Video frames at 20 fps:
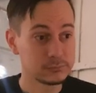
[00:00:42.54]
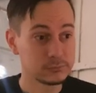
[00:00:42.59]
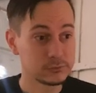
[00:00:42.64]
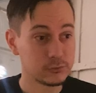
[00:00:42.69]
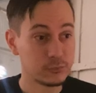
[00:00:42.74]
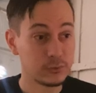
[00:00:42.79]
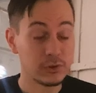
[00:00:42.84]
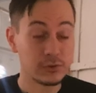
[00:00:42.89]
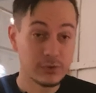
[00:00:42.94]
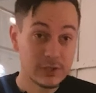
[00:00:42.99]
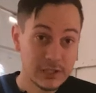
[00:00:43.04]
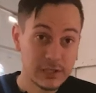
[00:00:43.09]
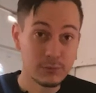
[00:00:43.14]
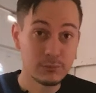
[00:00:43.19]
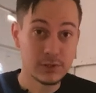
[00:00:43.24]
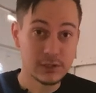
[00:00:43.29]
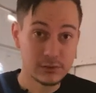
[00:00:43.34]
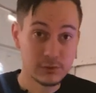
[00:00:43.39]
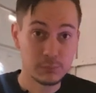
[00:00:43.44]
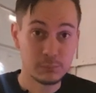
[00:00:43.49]
we really
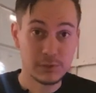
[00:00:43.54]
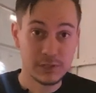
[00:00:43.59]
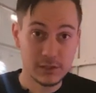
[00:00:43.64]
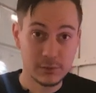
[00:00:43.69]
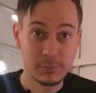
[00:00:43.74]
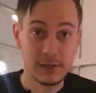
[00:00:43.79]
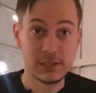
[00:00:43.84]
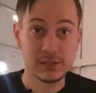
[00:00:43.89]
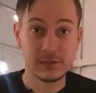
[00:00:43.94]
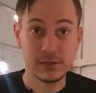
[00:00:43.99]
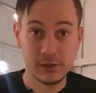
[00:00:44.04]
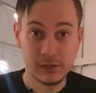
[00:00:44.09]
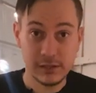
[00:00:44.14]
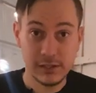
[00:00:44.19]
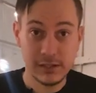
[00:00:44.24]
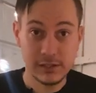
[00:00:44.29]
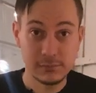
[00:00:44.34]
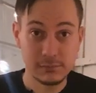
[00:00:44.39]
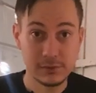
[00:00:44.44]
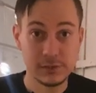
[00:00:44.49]
want to bring back the
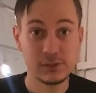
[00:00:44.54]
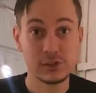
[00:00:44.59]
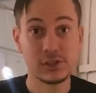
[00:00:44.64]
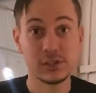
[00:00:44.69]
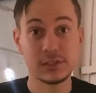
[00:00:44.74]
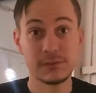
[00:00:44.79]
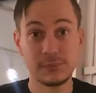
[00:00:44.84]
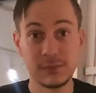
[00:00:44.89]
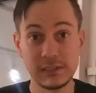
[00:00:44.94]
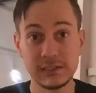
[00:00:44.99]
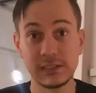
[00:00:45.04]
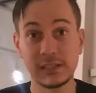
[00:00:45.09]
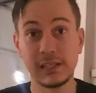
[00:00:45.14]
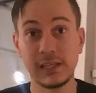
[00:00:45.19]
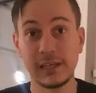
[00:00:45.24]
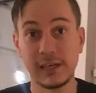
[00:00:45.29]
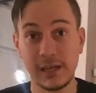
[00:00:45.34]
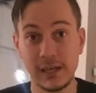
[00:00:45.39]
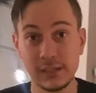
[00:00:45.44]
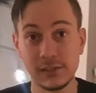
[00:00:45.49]
arcade, but just
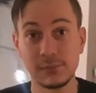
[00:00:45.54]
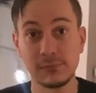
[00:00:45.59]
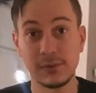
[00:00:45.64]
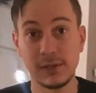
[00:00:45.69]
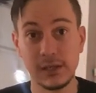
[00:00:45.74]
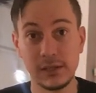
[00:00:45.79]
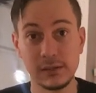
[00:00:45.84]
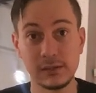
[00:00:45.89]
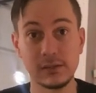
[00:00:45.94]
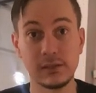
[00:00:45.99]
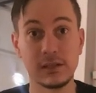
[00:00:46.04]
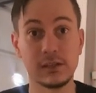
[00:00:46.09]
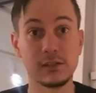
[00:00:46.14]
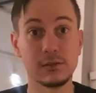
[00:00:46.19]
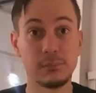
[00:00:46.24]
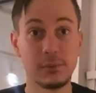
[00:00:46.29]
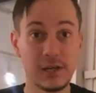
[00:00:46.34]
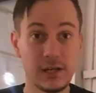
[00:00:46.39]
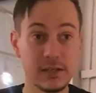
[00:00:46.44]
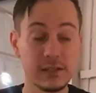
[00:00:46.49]
physically can't find
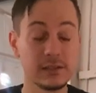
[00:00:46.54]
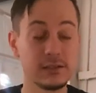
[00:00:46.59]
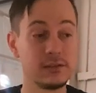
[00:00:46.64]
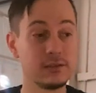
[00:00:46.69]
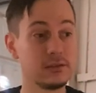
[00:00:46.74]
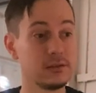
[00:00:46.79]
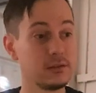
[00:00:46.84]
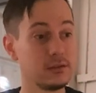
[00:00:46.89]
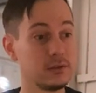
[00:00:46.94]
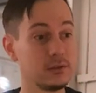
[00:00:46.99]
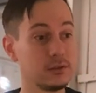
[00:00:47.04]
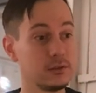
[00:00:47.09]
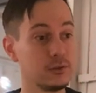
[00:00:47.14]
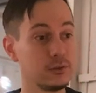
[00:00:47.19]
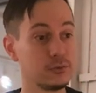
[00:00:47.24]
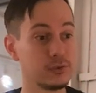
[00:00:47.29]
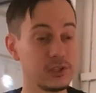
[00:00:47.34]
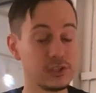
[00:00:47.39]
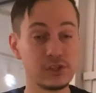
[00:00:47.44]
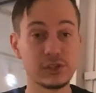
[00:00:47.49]
and buy the
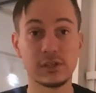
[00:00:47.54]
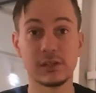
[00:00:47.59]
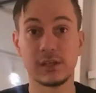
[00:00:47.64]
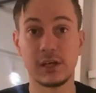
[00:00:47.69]
original